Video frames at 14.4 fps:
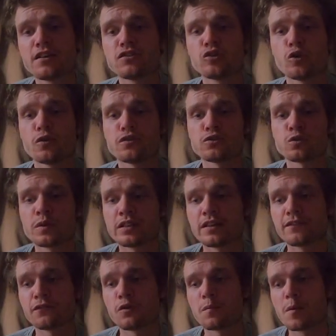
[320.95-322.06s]

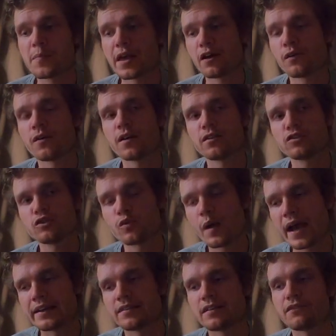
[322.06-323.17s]
$2.20 for Bilbao,
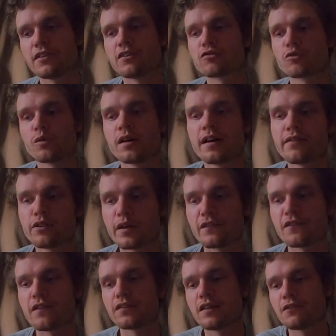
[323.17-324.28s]
280 for the draw,
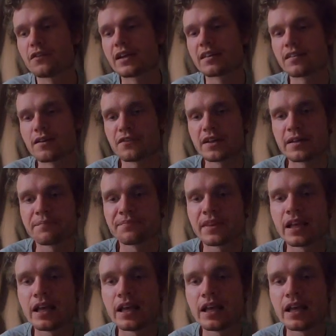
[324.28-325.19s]
350 for Getafe.